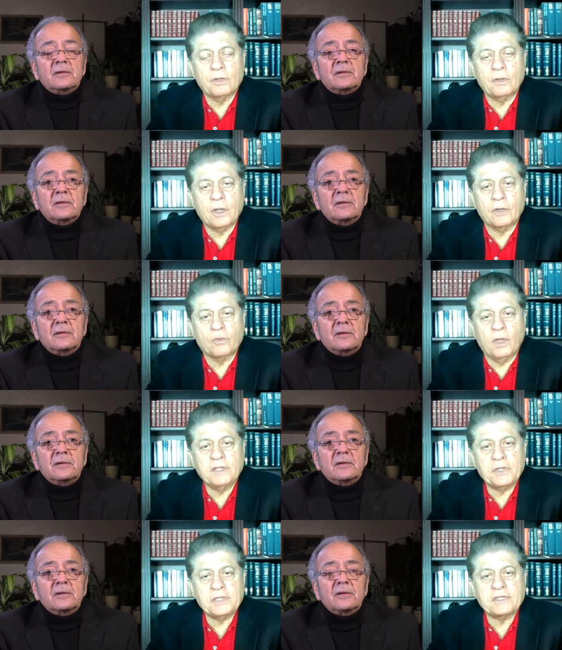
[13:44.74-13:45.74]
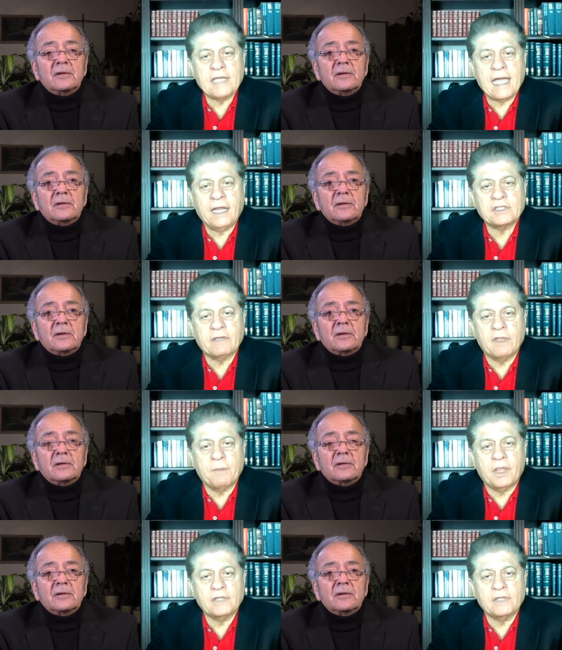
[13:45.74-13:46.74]
Speaker 1: of the earth. What's the status of
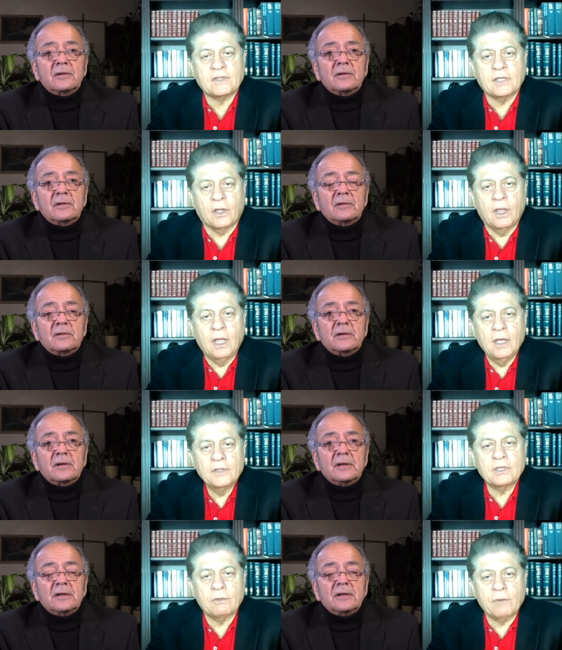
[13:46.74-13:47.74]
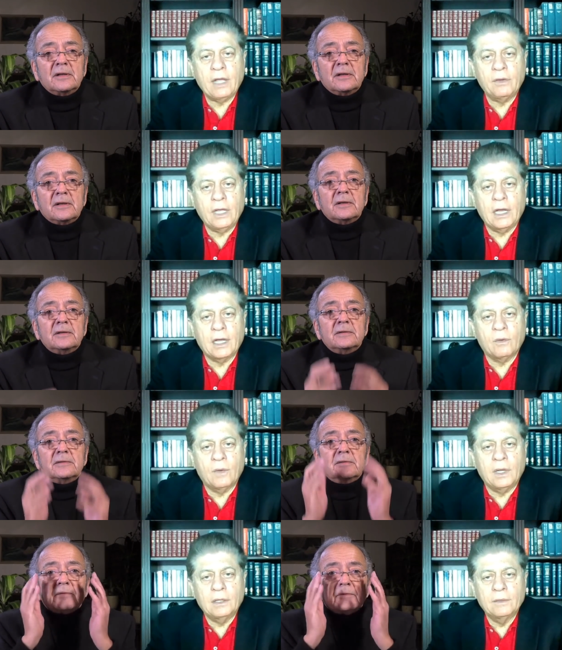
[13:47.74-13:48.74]
them? Are they still surrounding
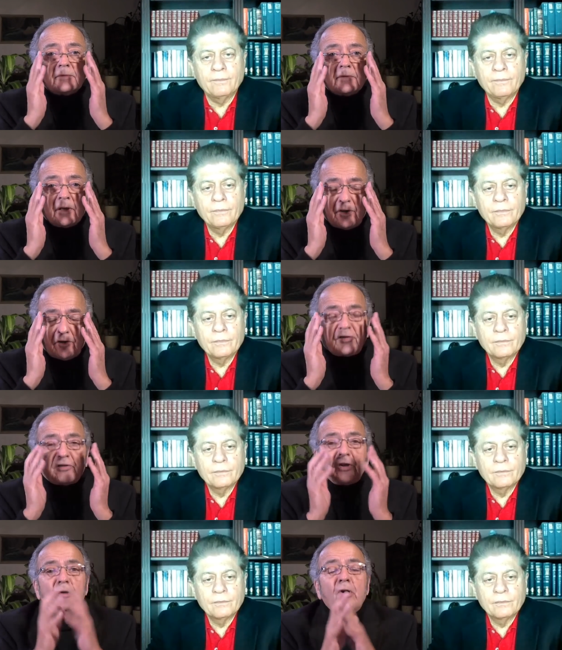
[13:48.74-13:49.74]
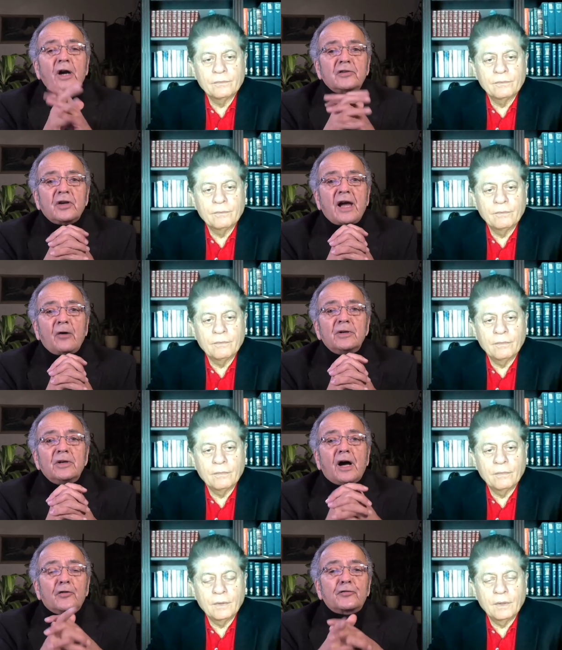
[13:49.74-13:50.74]
Ottawa?
Speaker 2: They still are, to our
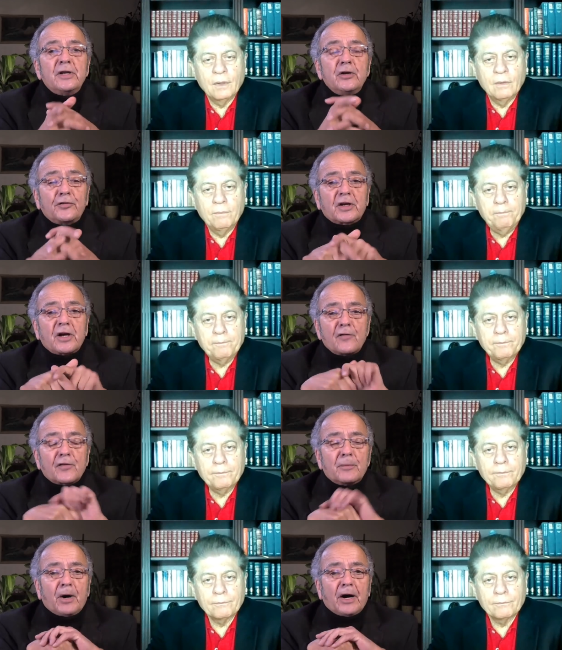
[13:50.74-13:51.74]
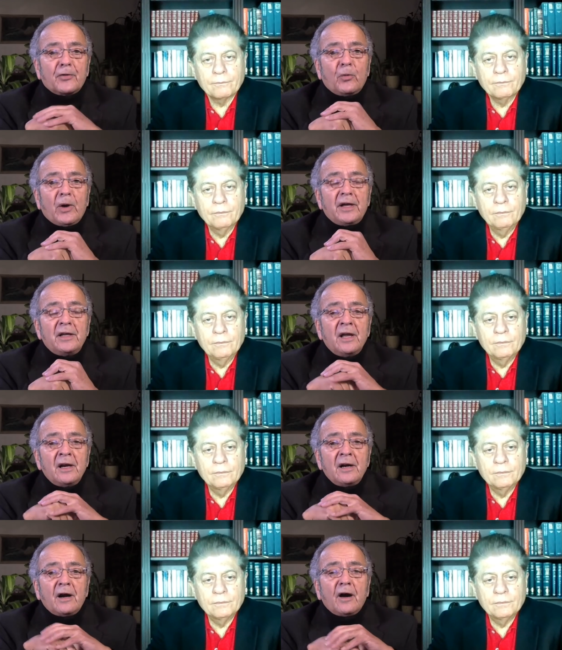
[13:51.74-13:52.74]
knowledge. And here's the cover, by the way,
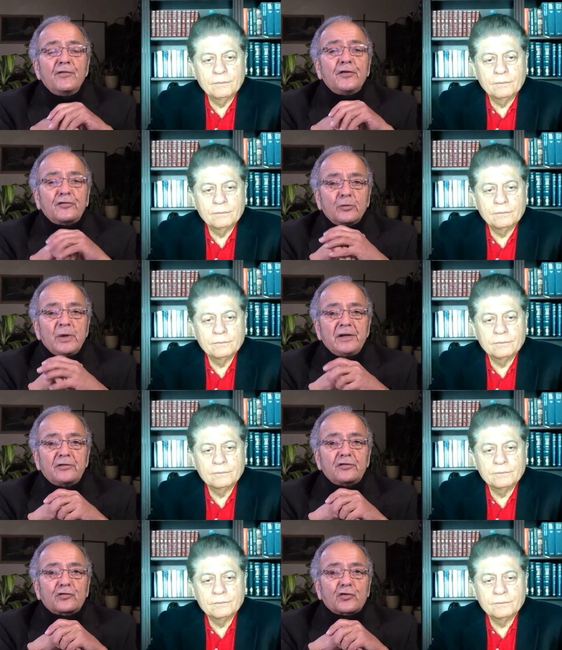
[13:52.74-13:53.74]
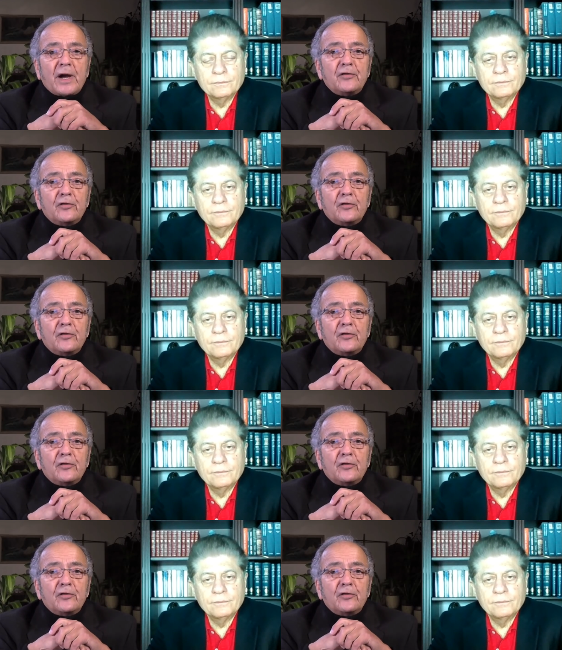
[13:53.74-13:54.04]
of this week's Trends